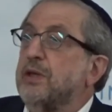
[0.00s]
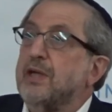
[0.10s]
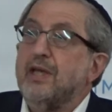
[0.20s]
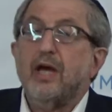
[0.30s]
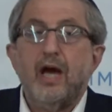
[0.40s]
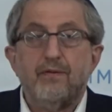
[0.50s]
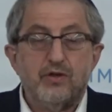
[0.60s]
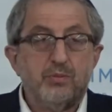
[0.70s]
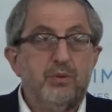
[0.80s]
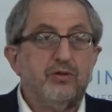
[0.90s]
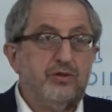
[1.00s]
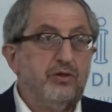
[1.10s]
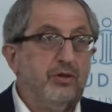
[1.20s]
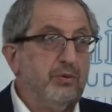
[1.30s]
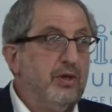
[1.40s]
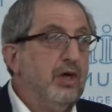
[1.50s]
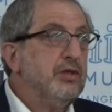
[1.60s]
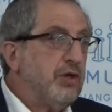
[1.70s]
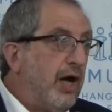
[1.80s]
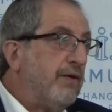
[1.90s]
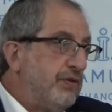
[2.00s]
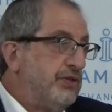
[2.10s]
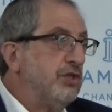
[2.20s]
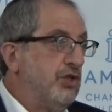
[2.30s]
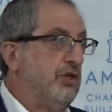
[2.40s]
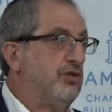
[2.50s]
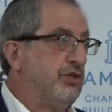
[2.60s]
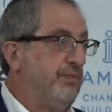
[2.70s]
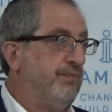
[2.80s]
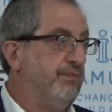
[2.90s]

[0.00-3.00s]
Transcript: What can the average person do? So I have a suggestion.